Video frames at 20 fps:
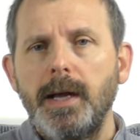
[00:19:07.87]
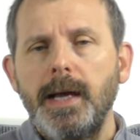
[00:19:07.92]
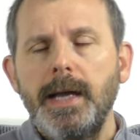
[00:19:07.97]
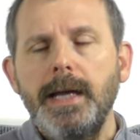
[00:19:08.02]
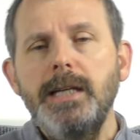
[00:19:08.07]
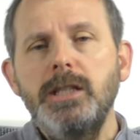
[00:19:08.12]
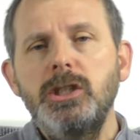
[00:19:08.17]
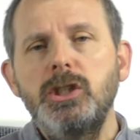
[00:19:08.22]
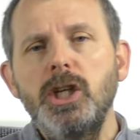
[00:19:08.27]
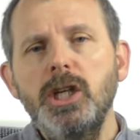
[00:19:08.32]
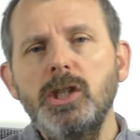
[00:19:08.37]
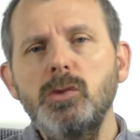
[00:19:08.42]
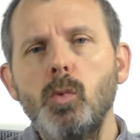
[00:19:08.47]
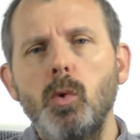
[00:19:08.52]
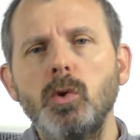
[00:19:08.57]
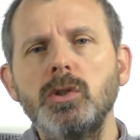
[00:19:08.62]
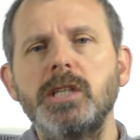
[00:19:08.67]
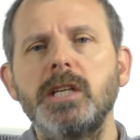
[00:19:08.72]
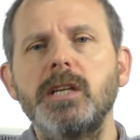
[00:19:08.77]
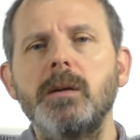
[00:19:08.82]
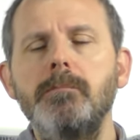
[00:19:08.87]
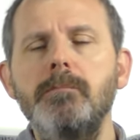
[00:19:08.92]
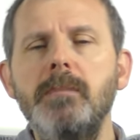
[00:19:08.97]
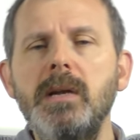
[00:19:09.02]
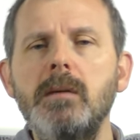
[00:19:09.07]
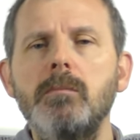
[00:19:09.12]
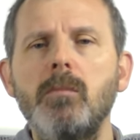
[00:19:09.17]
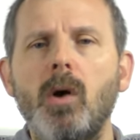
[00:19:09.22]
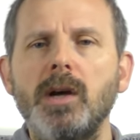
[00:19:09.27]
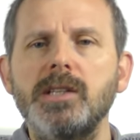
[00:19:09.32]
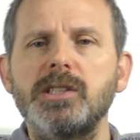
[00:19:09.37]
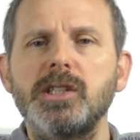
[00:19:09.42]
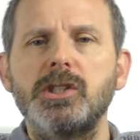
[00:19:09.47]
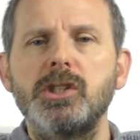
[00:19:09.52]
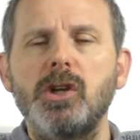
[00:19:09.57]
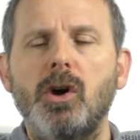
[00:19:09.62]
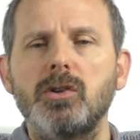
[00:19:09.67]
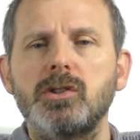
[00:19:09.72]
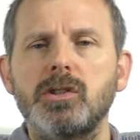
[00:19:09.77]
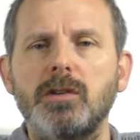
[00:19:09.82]
He just wanted to minimize the
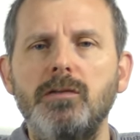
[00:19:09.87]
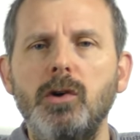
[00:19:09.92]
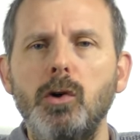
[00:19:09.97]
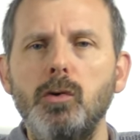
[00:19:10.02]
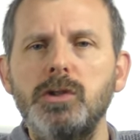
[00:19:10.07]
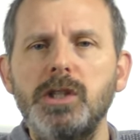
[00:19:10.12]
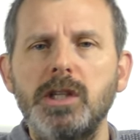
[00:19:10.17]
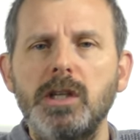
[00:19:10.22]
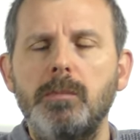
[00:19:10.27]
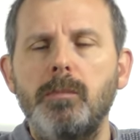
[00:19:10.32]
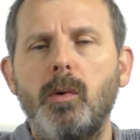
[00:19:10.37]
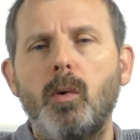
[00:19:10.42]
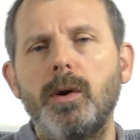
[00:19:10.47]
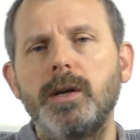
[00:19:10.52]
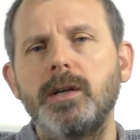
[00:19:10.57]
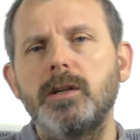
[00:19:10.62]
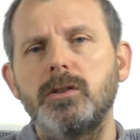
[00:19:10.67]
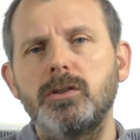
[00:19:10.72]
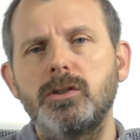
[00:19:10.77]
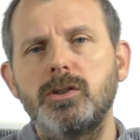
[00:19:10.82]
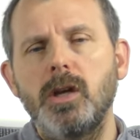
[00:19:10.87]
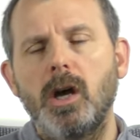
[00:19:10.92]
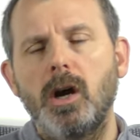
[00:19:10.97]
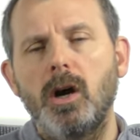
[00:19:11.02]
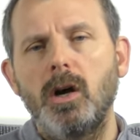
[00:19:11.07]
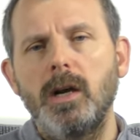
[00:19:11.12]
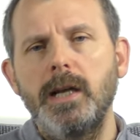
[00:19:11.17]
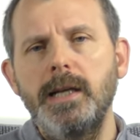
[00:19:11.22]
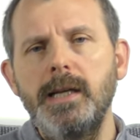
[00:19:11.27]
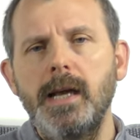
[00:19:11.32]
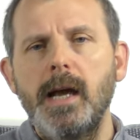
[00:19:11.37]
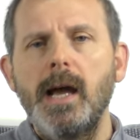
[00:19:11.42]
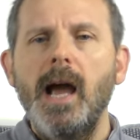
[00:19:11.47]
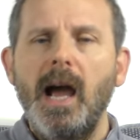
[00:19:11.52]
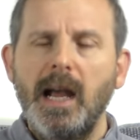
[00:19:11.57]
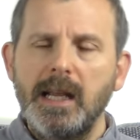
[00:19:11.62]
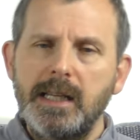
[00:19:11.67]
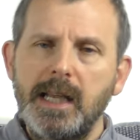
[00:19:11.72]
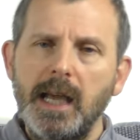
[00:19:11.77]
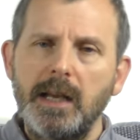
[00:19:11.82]
chance of losing the point early
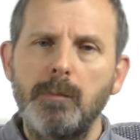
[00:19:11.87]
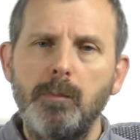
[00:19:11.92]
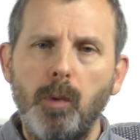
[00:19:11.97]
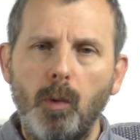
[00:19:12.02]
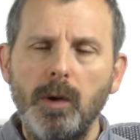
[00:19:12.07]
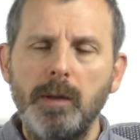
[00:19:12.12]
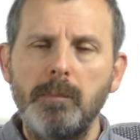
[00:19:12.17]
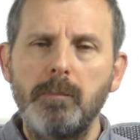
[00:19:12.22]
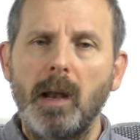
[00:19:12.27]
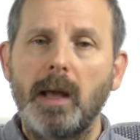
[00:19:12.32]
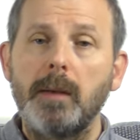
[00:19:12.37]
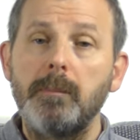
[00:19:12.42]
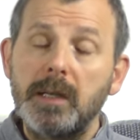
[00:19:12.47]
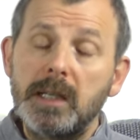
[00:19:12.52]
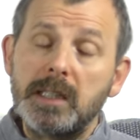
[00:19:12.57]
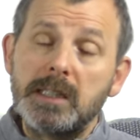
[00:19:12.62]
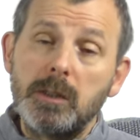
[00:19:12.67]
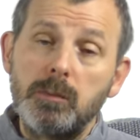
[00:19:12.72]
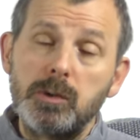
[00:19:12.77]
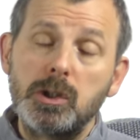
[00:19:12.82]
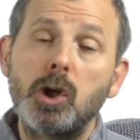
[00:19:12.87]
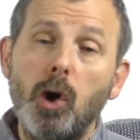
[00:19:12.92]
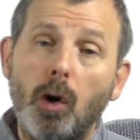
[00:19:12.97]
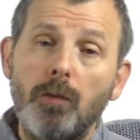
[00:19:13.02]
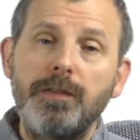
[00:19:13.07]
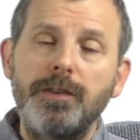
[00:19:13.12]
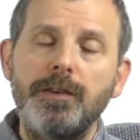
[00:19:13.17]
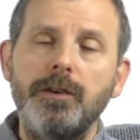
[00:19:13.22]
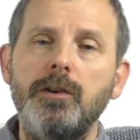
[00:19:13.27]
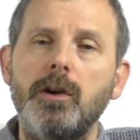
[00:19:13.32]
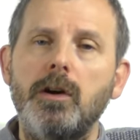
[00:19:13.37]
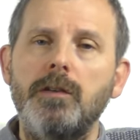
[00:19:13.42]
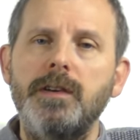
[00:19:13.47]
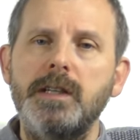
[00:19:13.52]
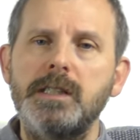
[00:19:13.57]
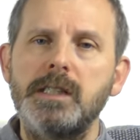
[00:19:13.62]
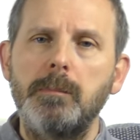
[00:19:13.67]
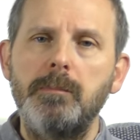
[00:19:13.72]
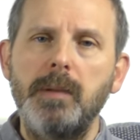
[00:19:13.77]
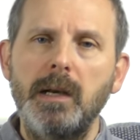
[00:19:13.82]
and get the ball in play because he was confident of
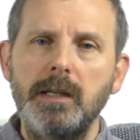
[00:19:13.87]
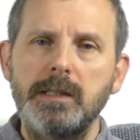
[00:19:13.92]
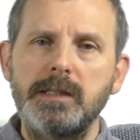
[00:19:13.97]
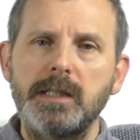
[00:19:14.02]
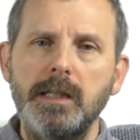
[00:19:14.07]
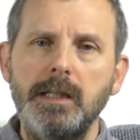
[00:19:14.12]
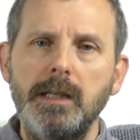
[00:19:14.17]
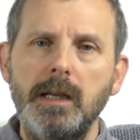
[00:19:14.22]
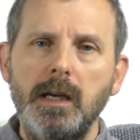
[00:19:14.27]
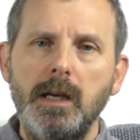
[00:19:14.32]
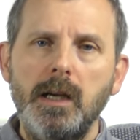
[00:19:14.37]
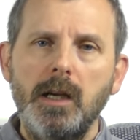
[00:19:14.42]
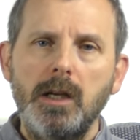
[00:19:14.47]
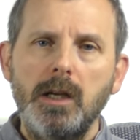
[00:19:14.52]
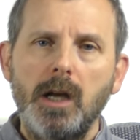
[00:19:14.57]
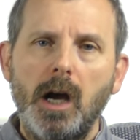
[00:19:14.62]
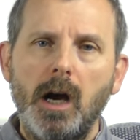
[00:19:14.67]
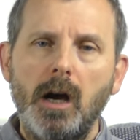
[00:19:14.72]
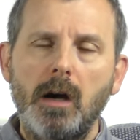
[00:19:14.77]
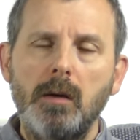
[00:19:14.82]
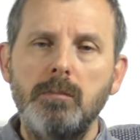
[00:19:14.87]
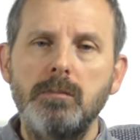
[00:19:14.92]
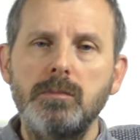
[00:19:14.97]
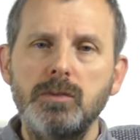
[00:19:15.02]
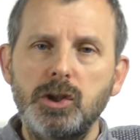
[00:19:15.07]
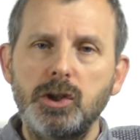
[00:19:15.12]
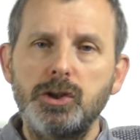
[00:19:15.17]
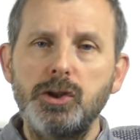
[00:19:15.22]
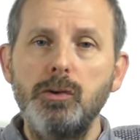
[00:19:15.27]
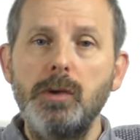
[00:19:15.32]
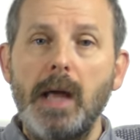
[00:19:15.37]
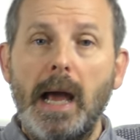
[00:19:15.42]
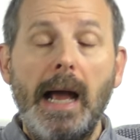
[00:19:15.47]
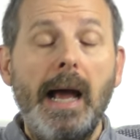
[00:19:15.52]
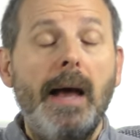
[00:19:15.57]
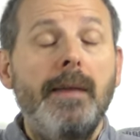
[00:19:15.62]
his ability to do that.